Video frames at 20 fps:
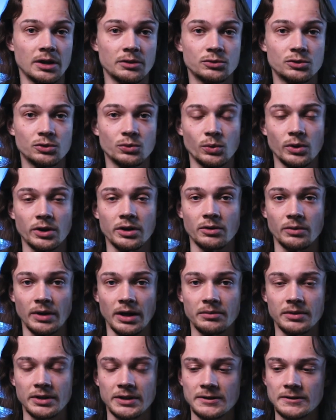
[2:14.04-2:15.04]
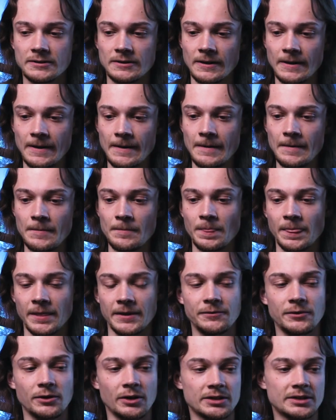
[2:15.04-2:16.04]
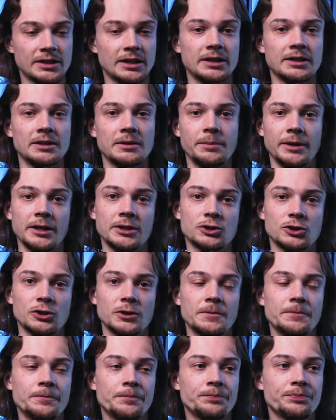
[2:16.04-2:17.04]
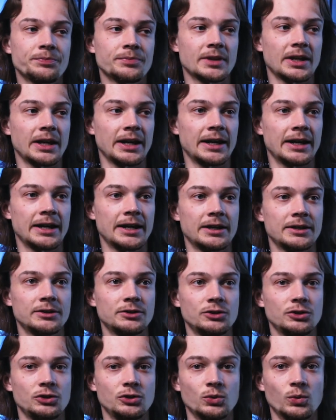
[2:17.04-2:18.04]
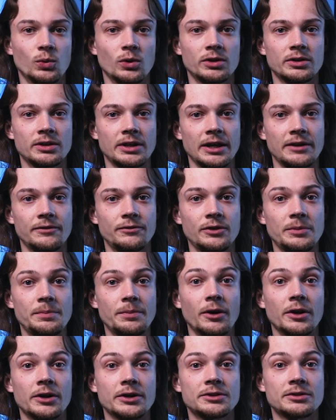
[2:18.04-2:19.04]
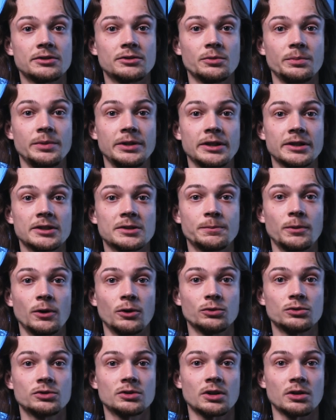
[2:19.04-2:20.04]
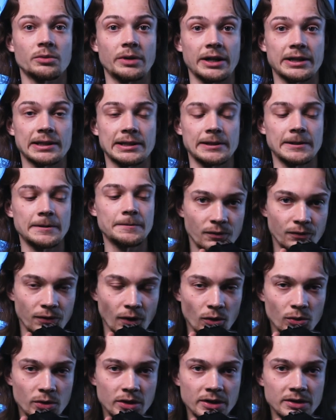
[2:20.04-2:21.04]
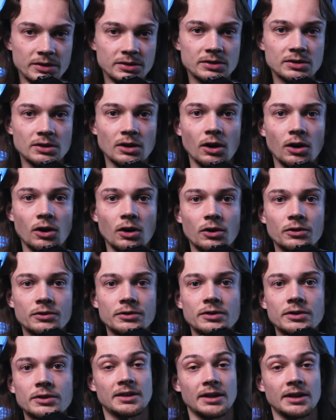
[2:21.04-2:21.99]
to work around this, if you are taking a picture and you want every part to be exposed correctly, focus on the